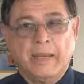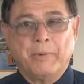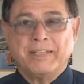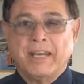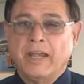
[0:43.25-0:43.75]
They
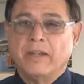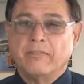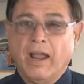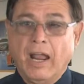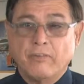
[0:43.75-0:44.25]
retain
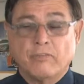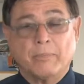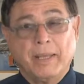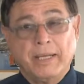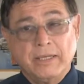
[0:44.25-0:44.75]
their value
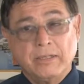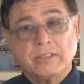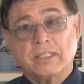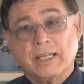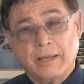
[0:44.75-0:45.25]
for many
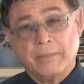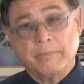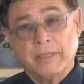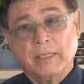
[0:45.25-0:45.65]
years to come.